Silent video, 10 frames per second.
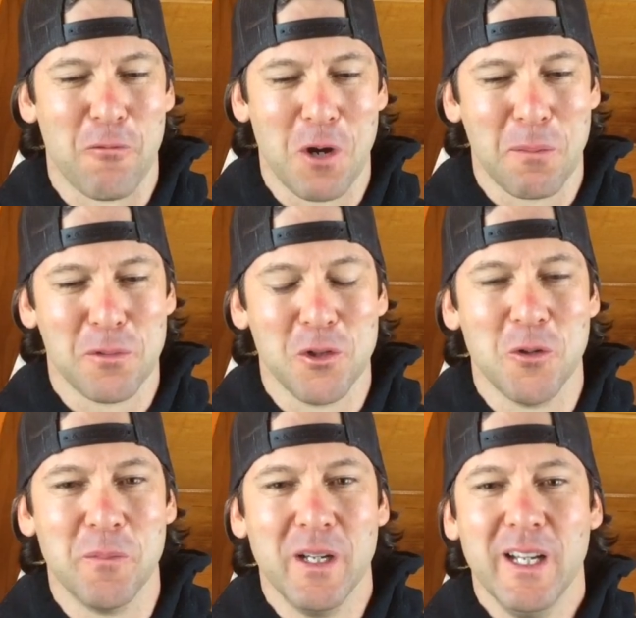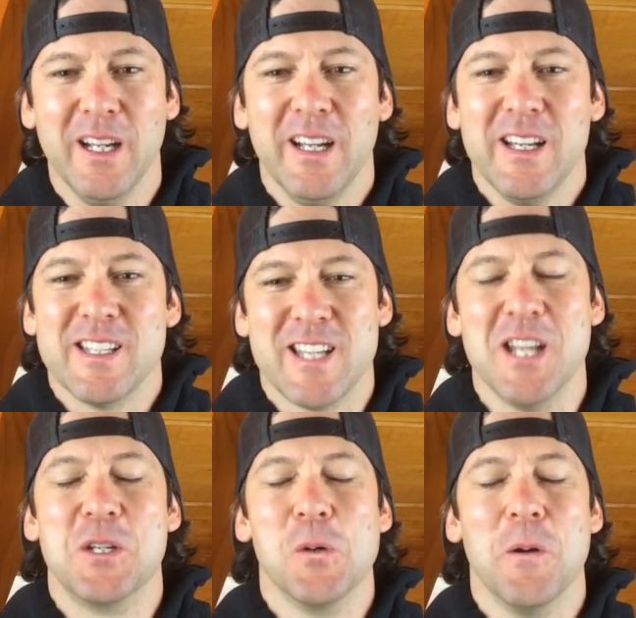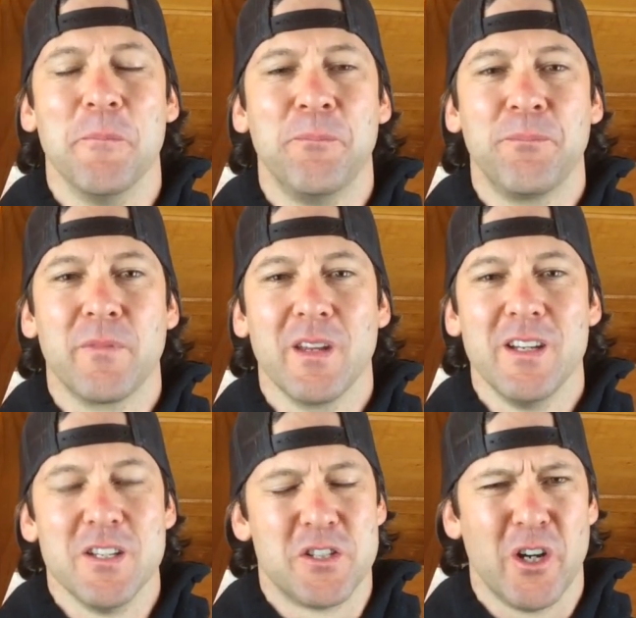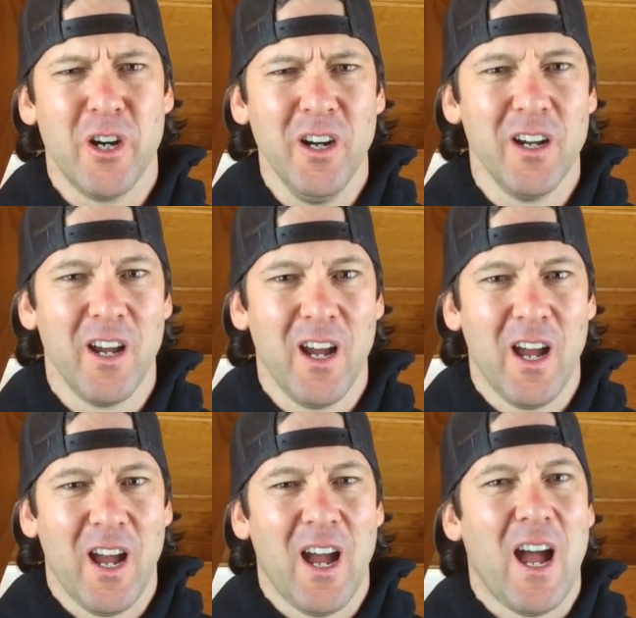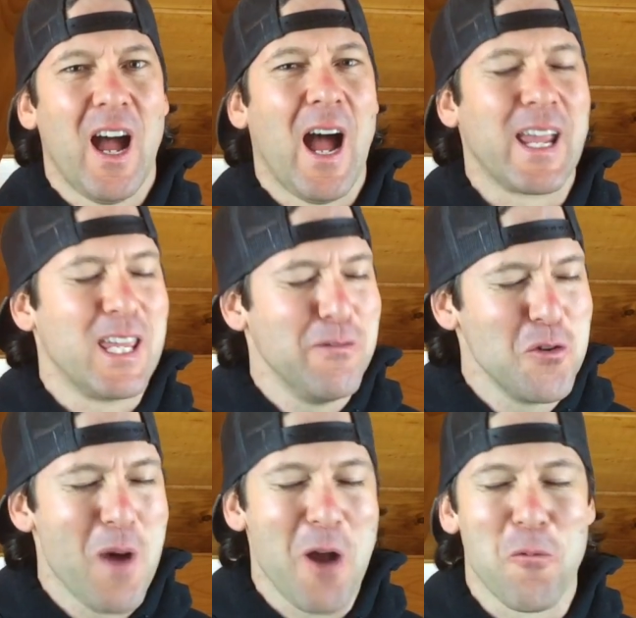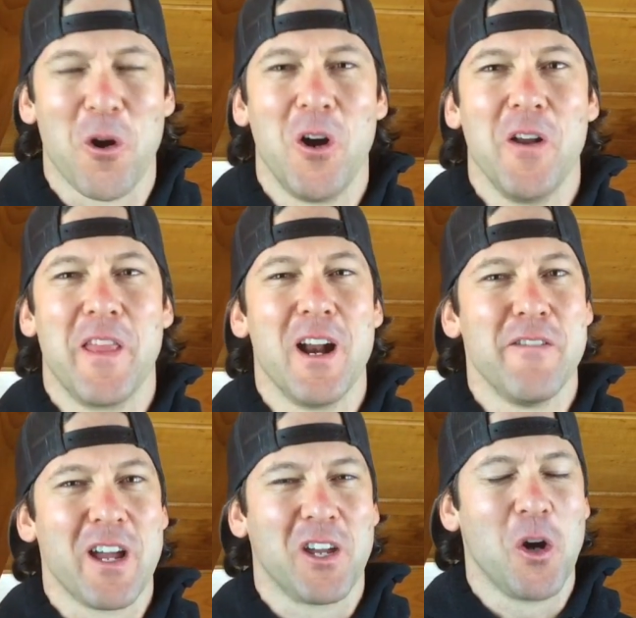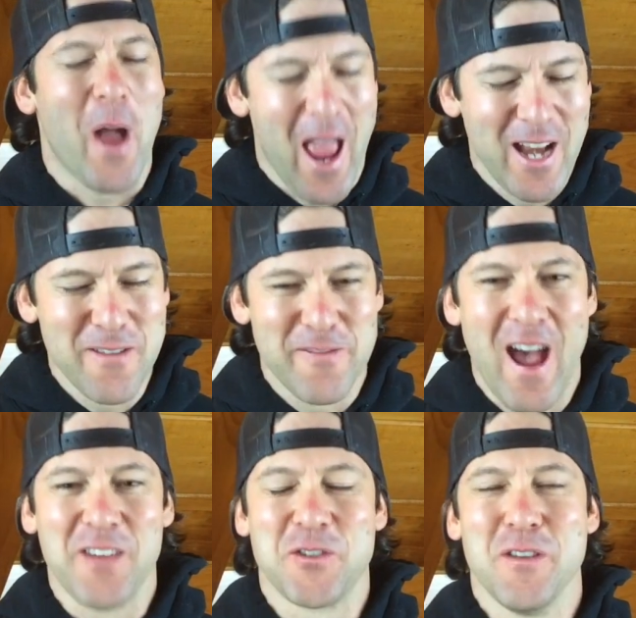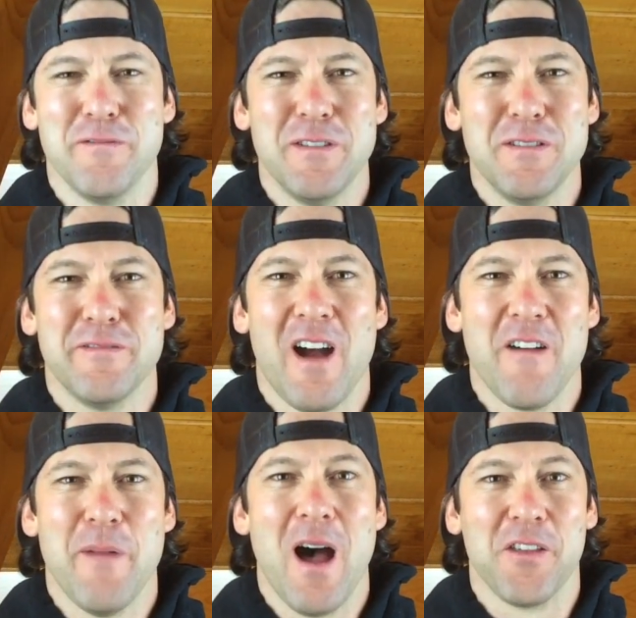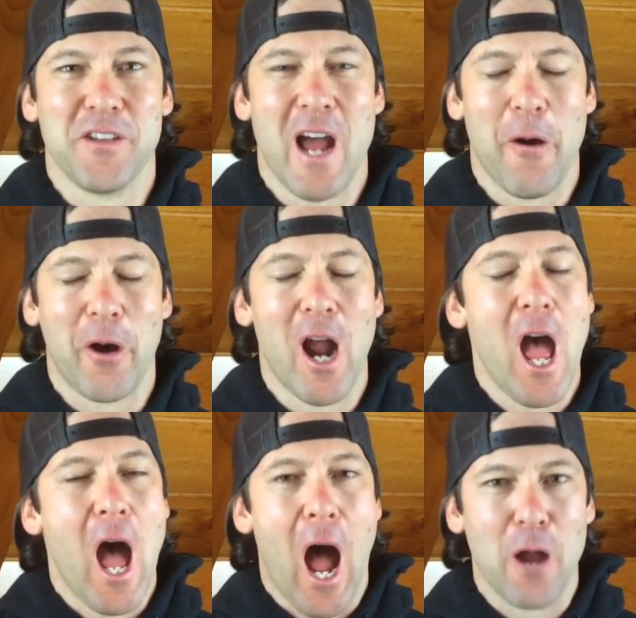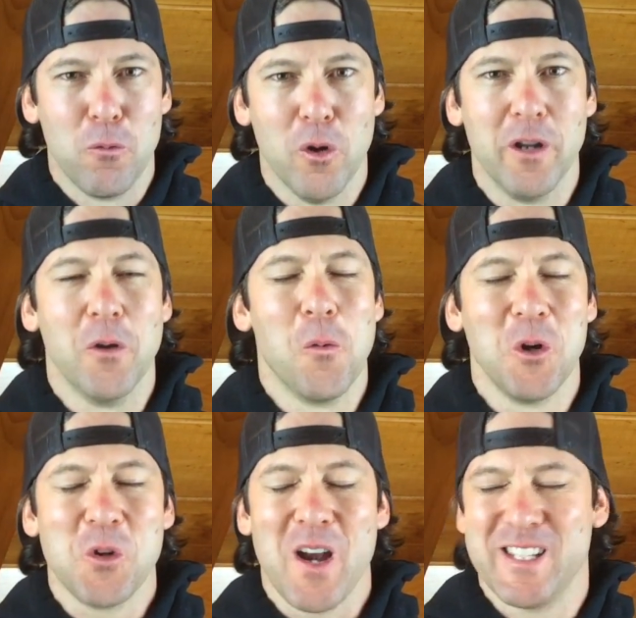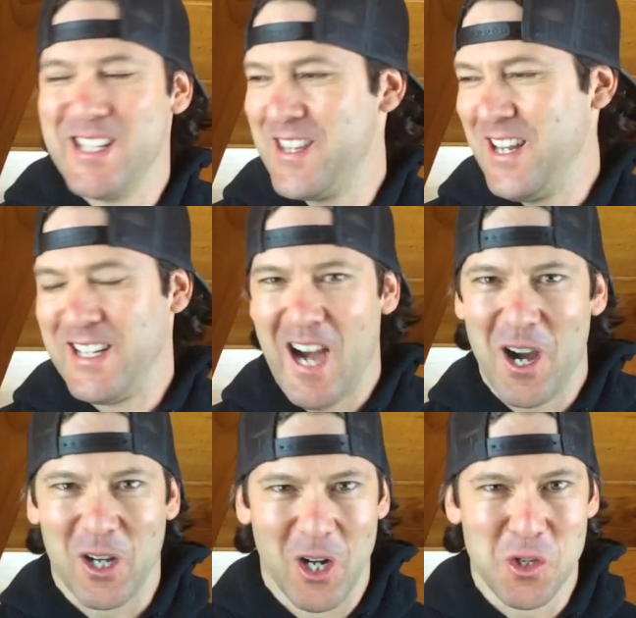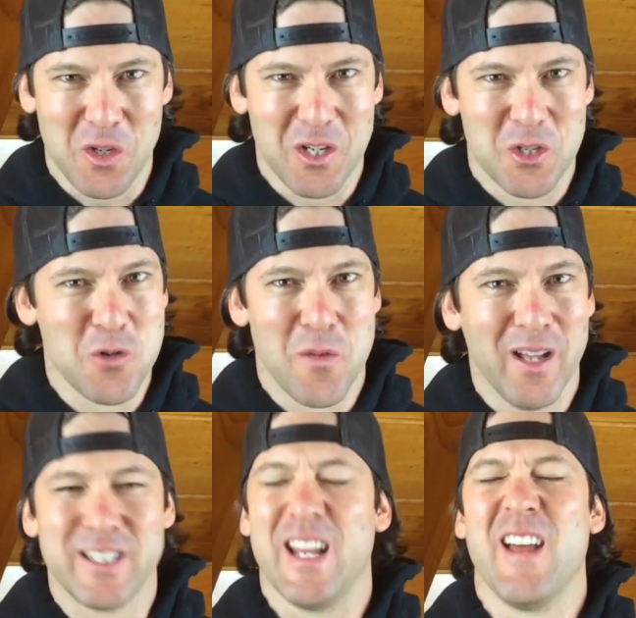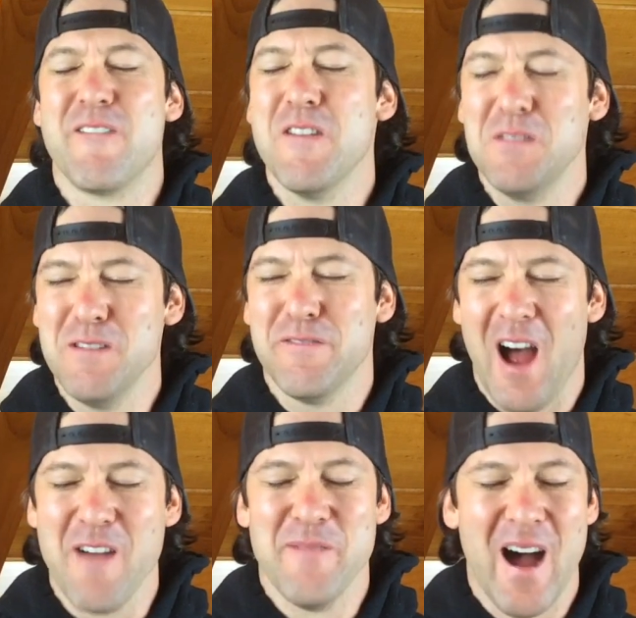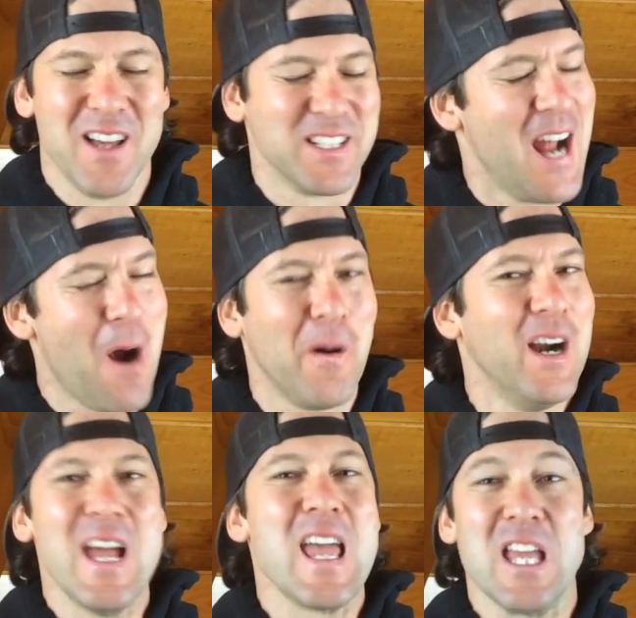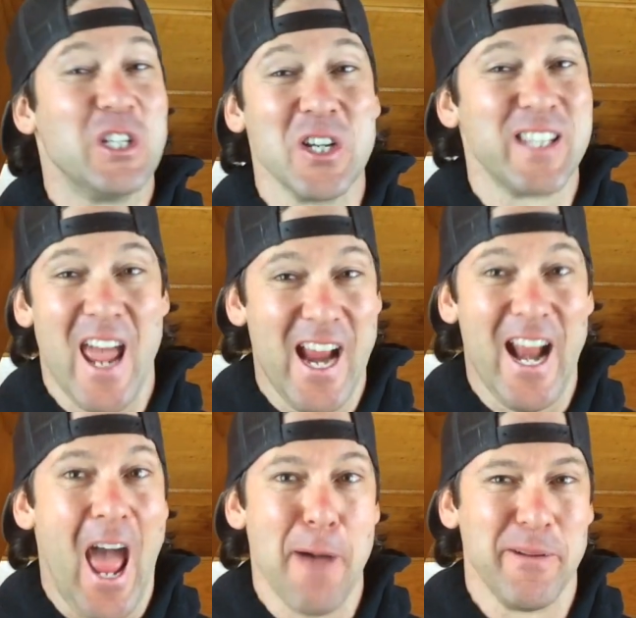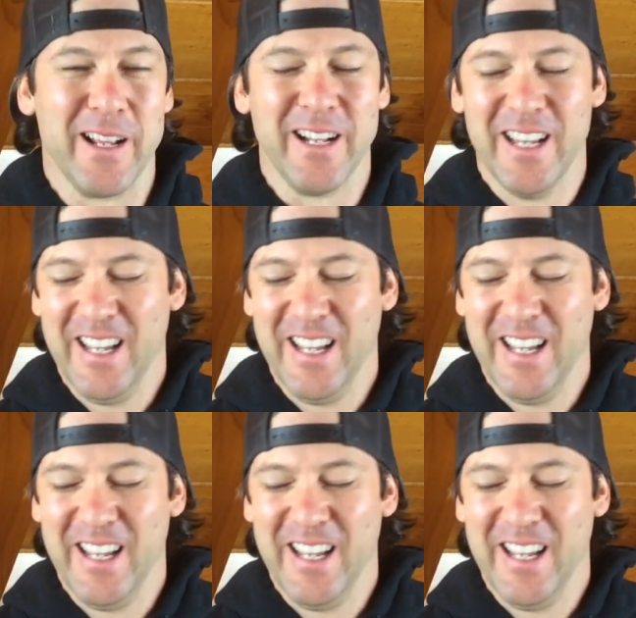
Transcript: Ringbloom said to him, sir, I give you my word that if I could go any faster than 55 miles an hour, I would. We're trying to see the entire country in 2 months, and at 55 miles an hour, it just ain't happening.